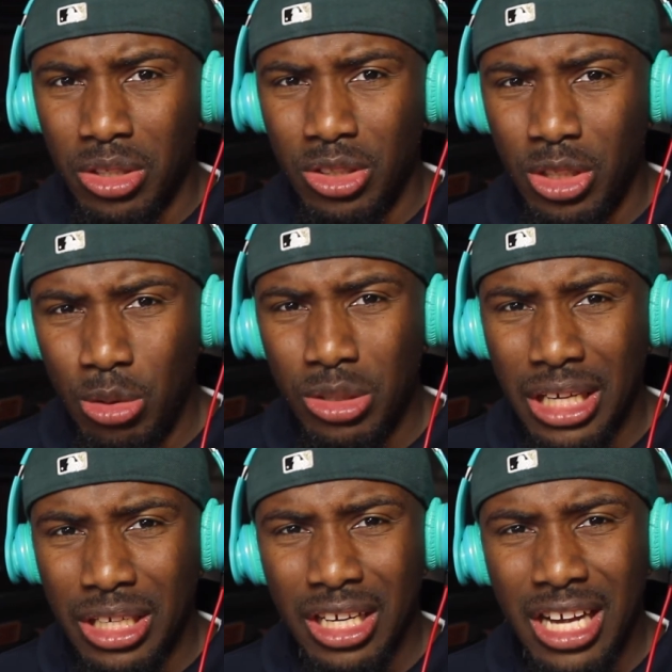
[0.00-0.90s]
Dudes
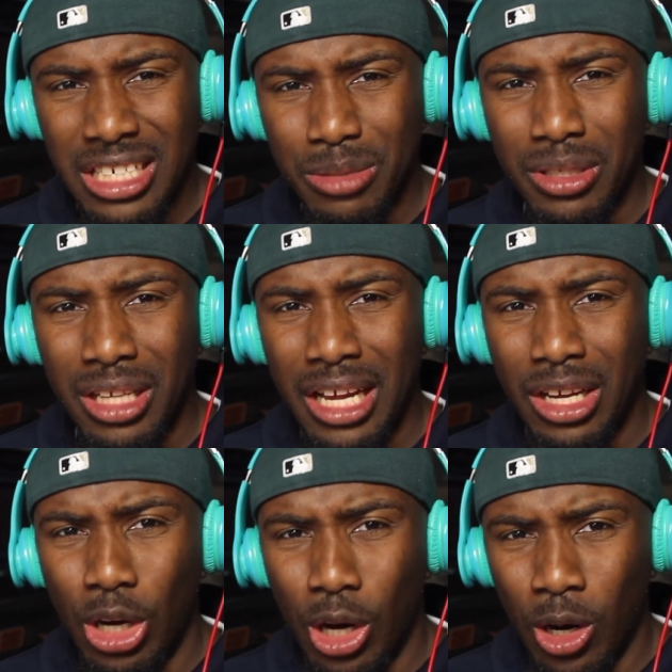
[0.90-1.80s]
out there gossiping
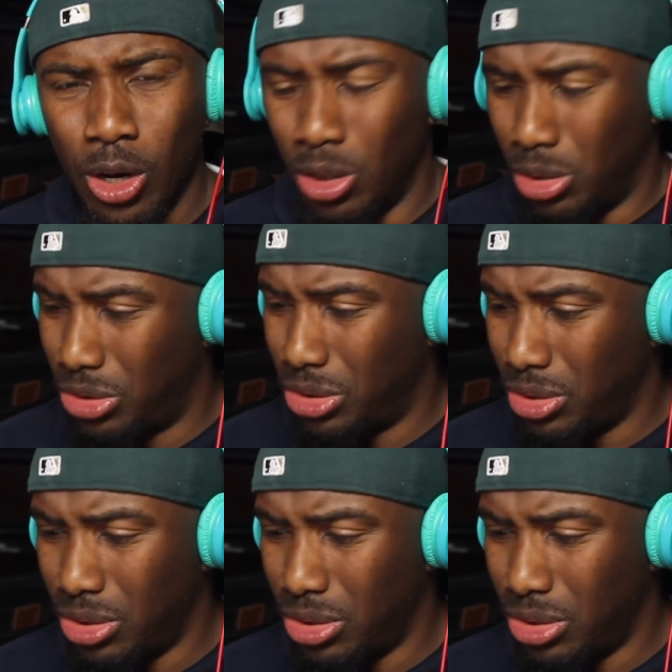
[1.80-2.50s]
like girls.